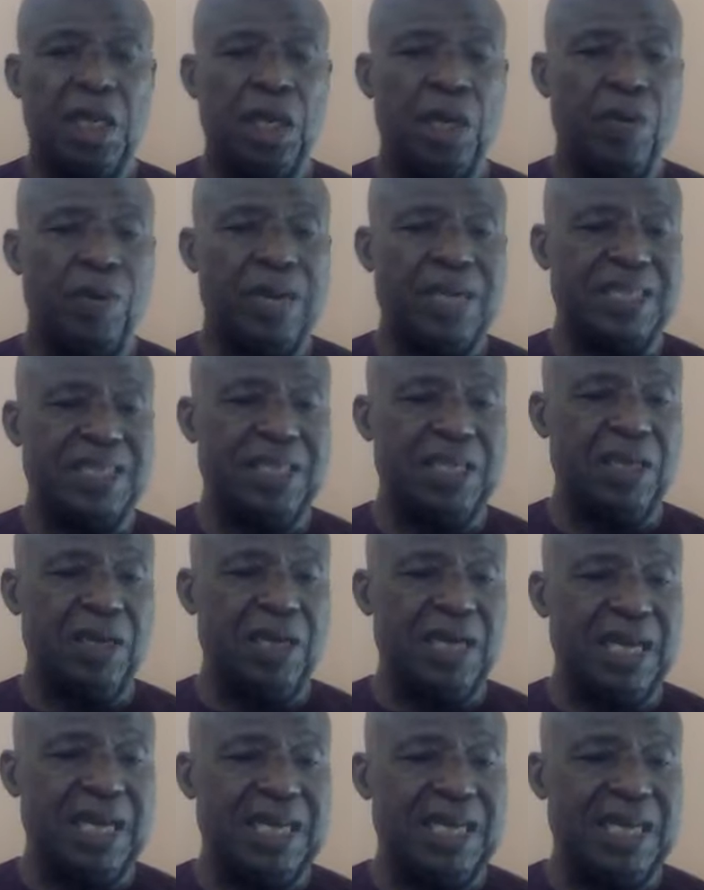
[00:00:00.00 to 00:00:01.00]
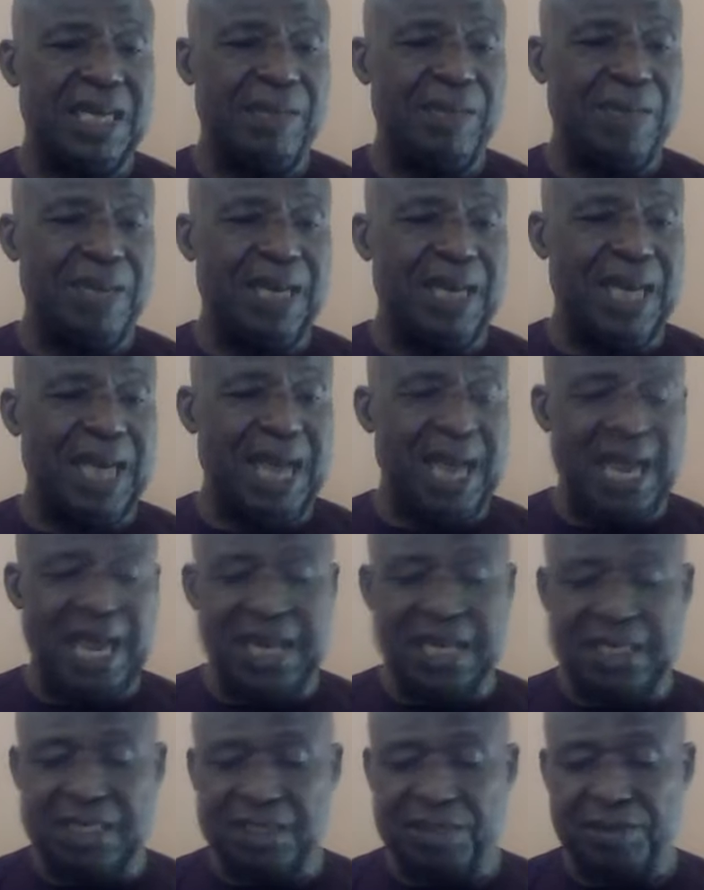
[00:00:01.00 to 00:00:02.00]
We are still on Let There Be
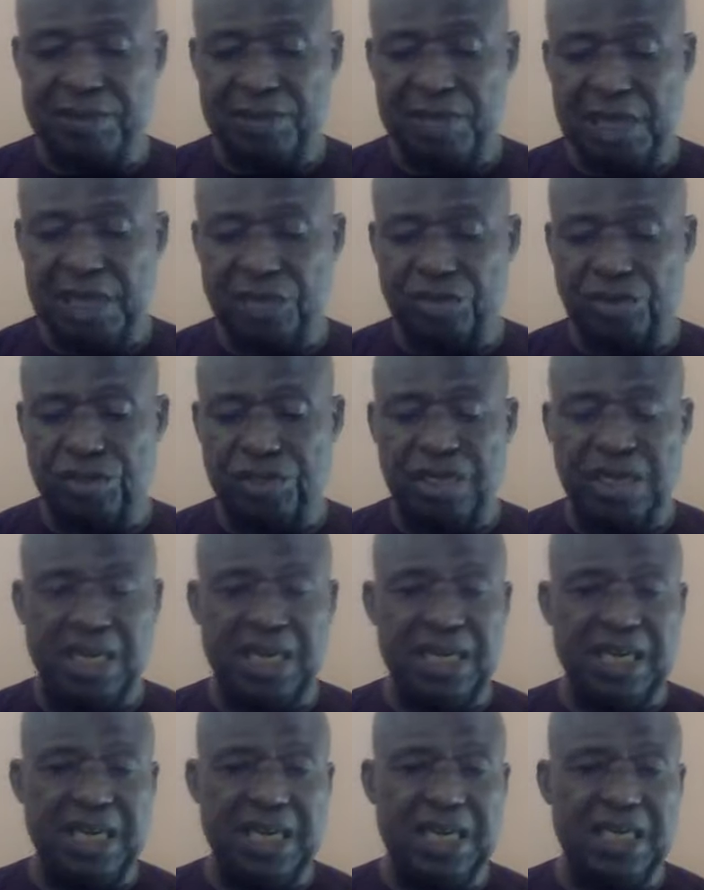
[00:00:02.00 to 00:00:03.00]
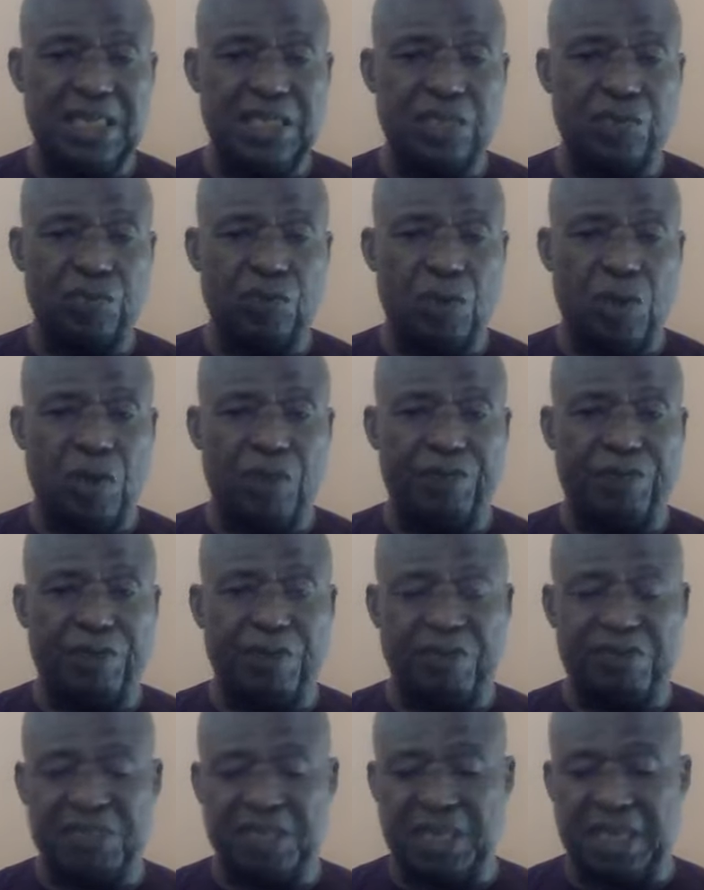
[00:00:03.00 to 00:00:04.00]
Light, and today is
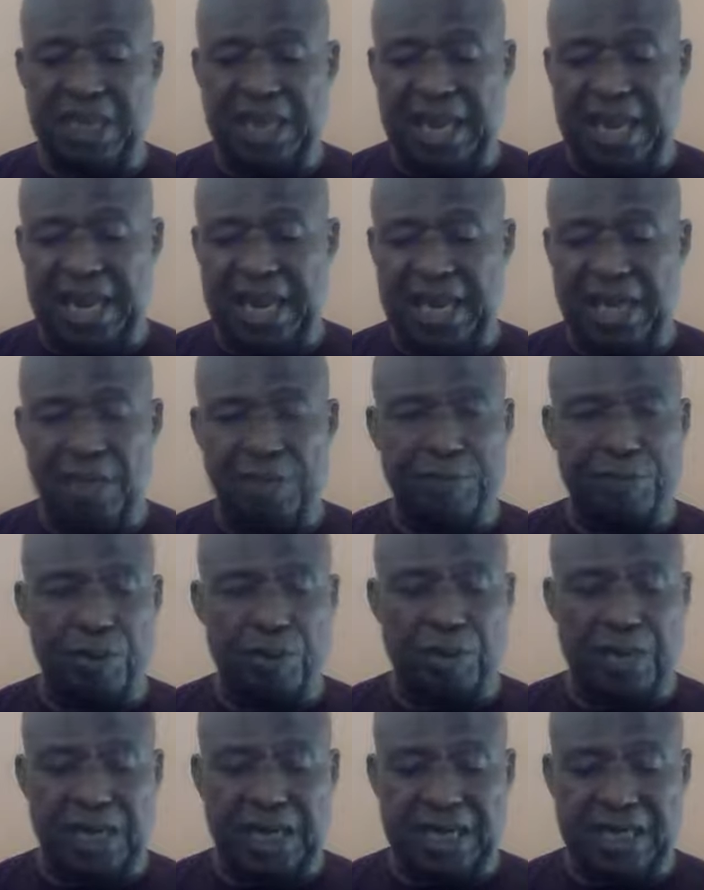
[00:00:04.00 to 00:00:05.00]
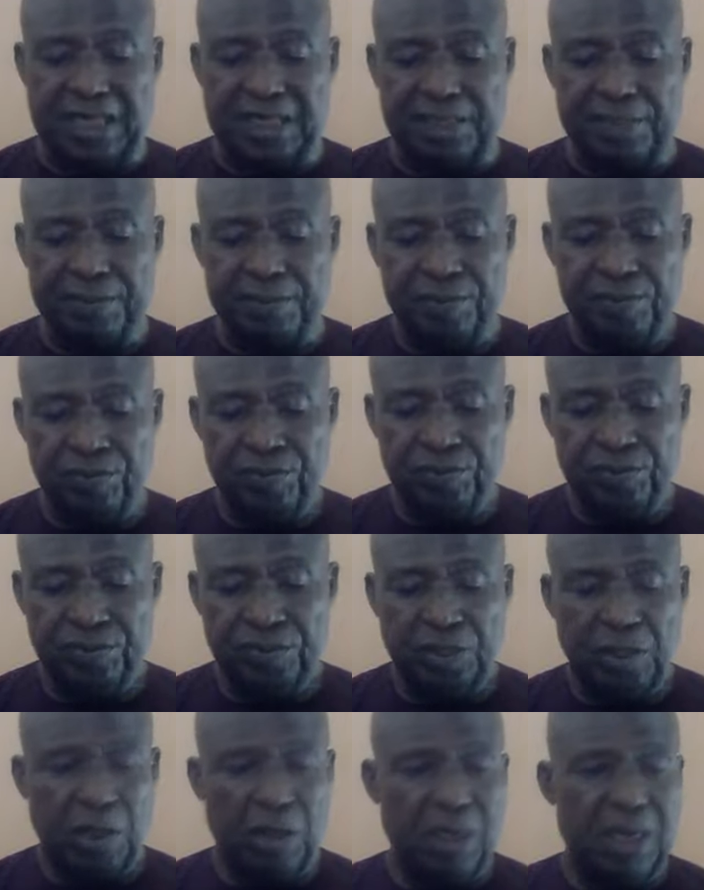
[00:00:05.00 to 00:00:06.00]
159 broadcast
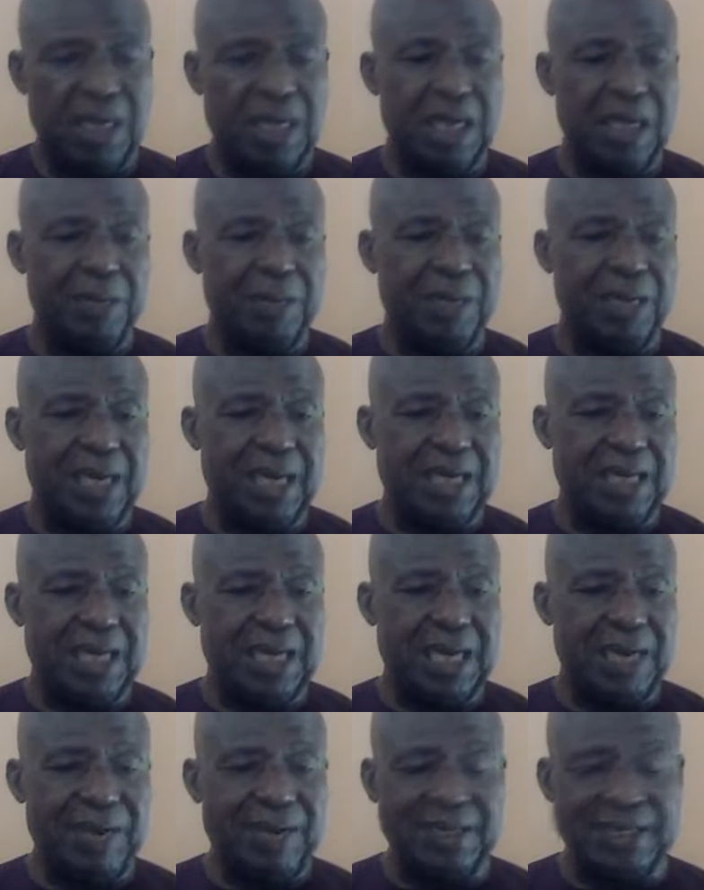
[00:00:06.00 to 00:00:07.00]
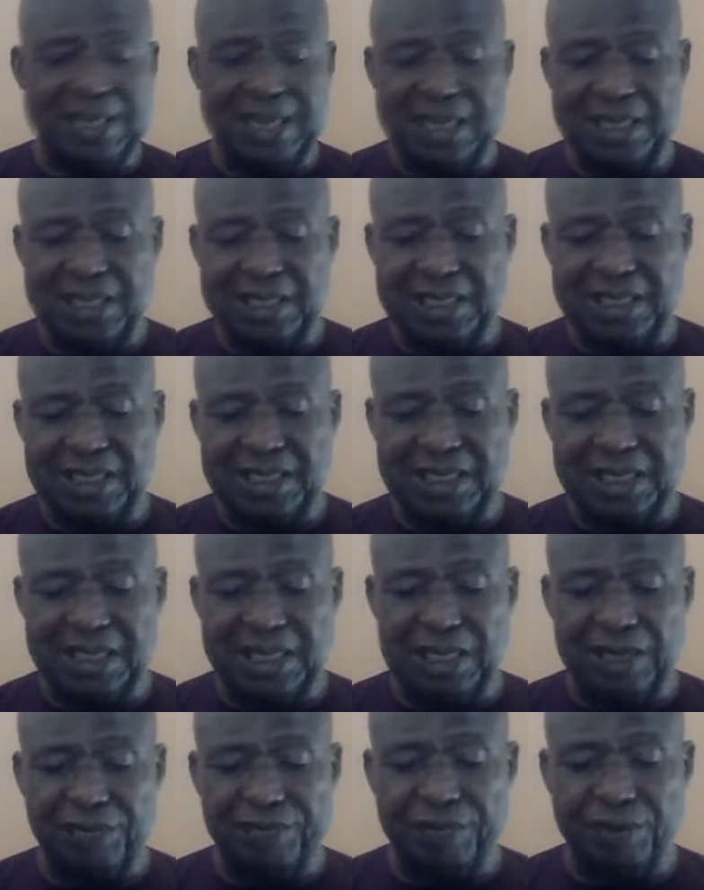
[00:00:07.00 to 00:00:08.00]
of Let There Be Light, and our text is still
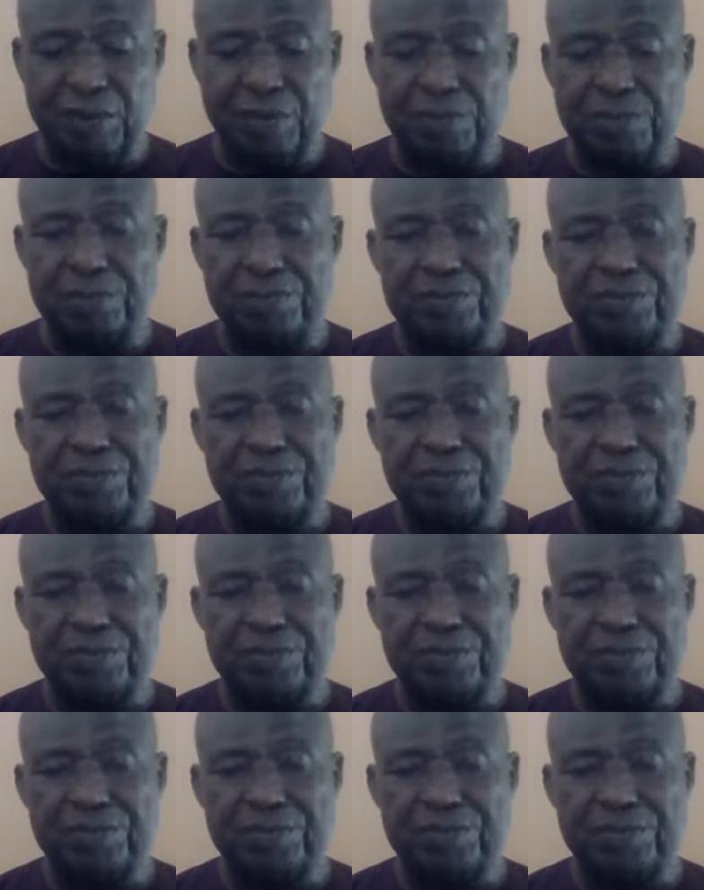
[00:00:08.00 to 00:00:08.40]
taken from